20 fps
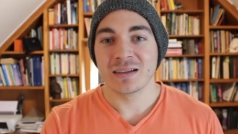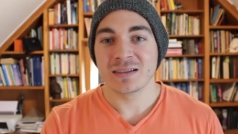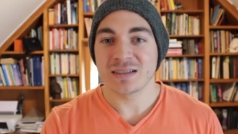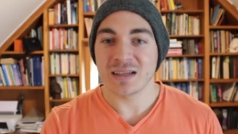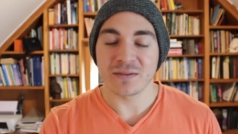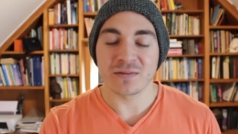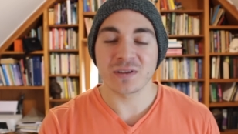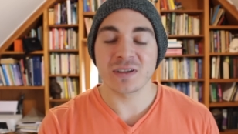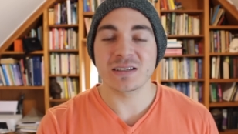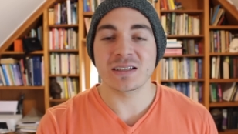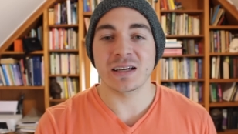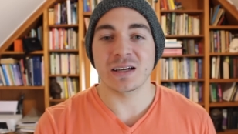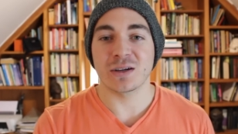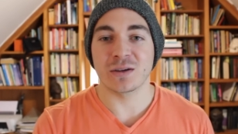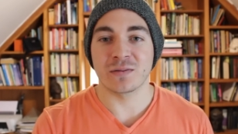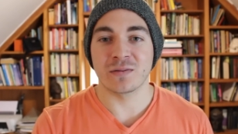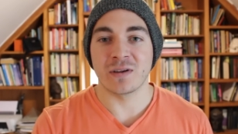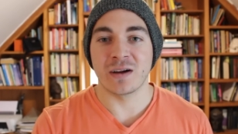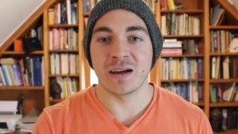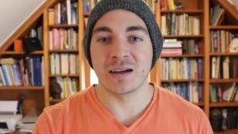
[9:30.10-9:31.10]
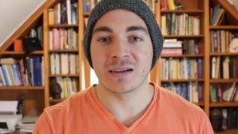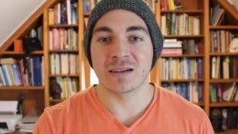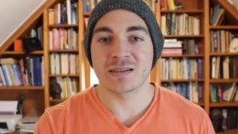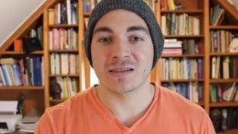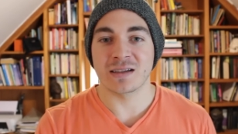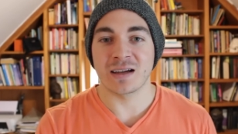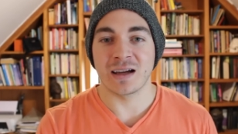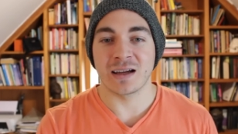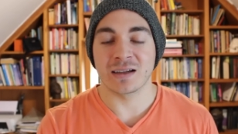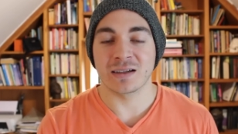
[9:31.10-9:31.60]
Definitely terrifying
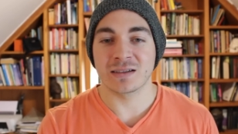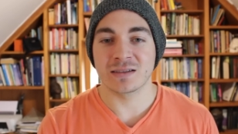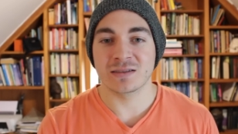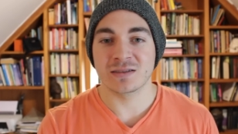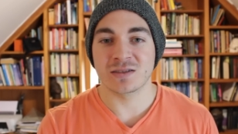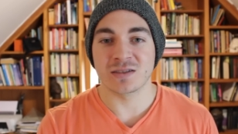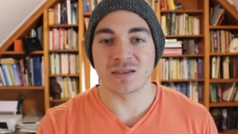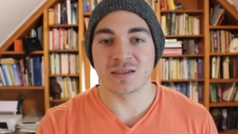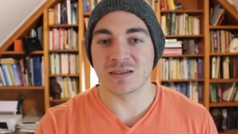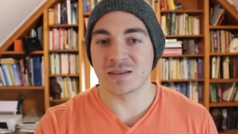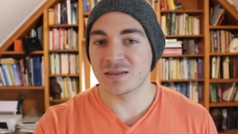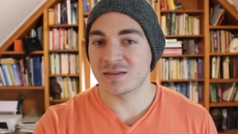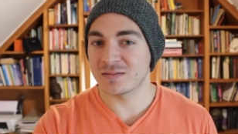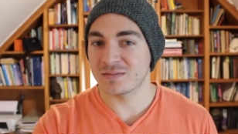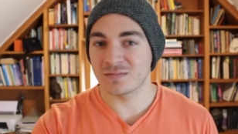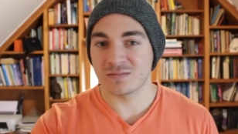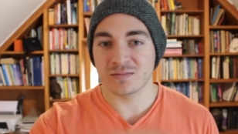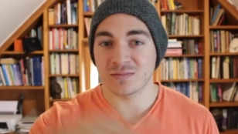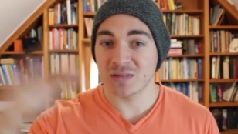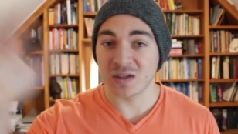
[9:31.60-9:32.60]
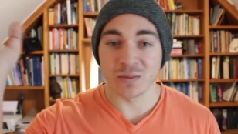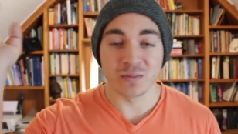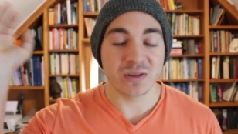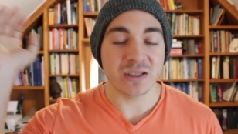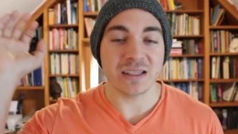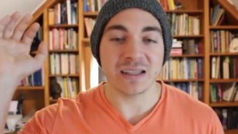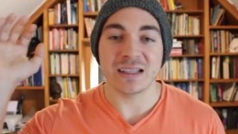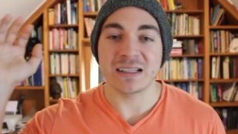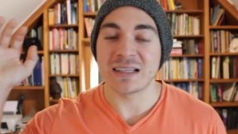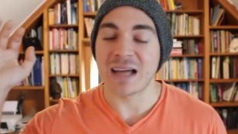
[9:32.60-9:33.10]
because I just
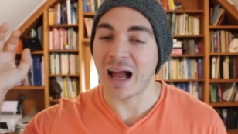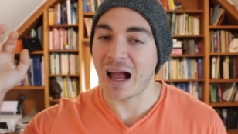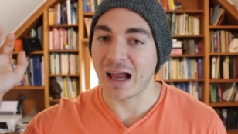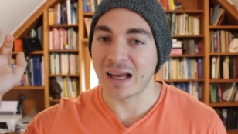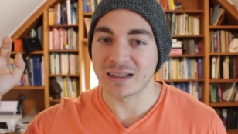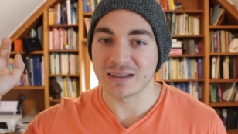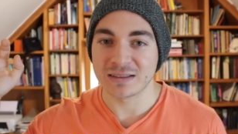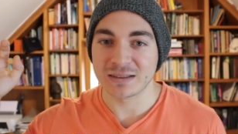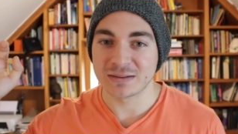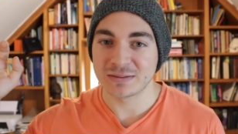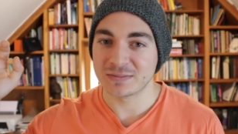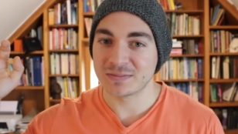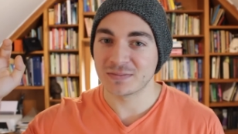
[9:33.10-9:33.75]
completely died.